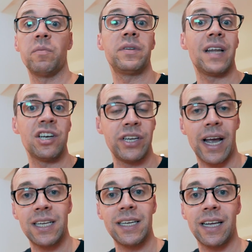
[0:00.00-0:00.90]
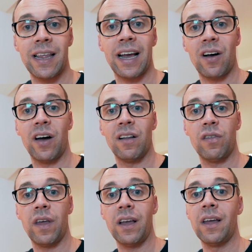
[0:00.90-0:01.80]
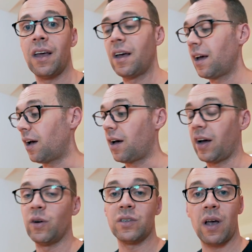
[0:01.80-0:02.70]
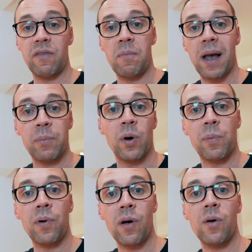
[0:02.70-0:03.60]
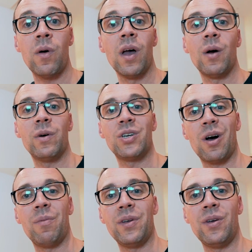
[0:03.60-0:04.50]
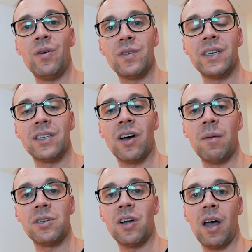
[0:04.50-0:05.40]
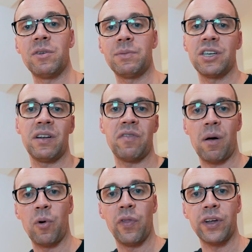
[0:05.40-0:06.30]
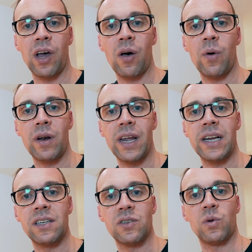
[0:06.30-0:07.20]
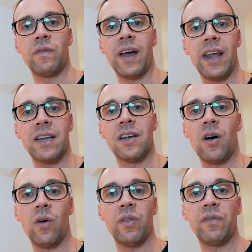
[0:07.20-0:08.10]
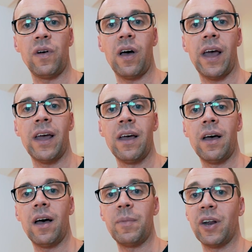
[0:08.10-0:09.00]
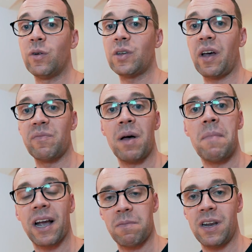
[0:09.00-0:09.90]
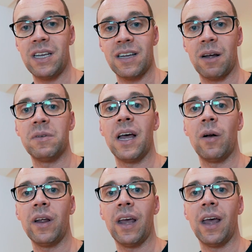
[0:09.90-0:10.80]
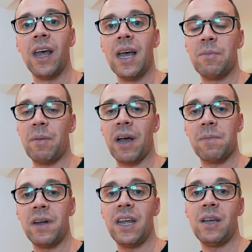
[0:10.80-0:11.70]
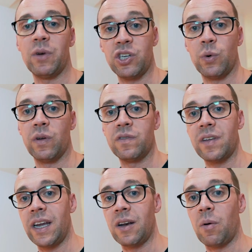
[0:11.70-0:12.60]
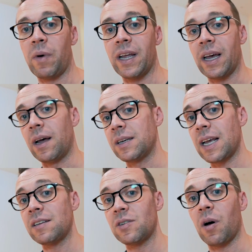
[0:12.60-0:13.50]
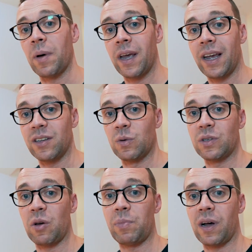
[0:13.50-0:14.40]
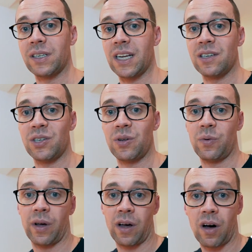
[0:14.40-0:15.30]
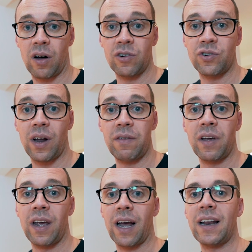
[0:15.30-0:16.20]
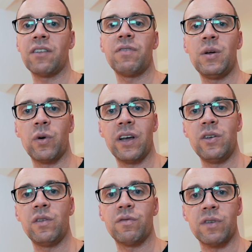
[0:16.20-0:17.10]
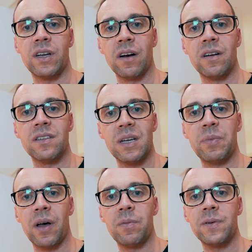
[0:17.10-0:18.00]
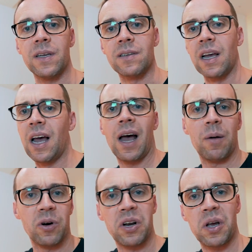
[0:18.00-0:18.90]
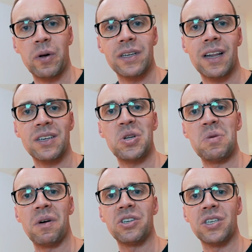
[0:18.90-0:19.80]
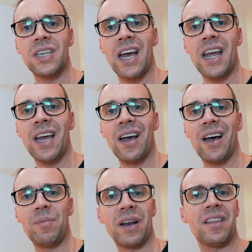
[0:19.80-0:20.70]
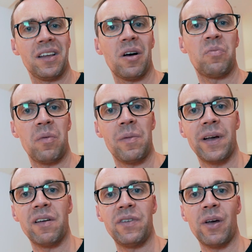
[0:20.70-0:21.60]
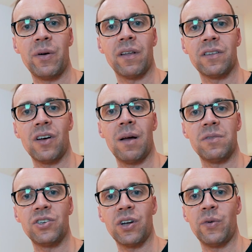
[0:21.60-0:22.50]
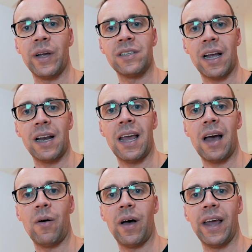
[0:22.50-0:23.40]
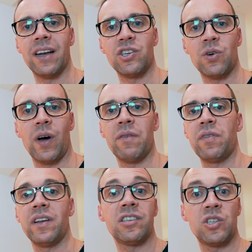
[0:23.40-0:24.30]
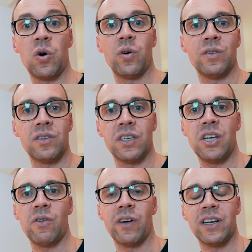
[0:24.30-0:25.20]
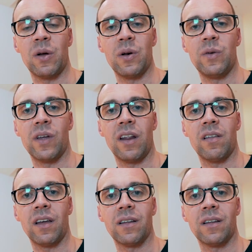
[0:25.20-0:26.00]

and potentially editing and that kind of thing. I also have a MacBook Pro, which I'll be using at times to time, especially if I'm on the go and need to sort of edit on the fly. And I also have my Mac Mini set up down here. My Mac Mini, which you will have seen on my desktop, is also plugged into a hard drive, and that's really what I use for redundancy purposes. I'm not going to go into that too much today, but I think I'll probably make a video another time to show you exactly how I ensure everything's stored and secure and I don't lose anything.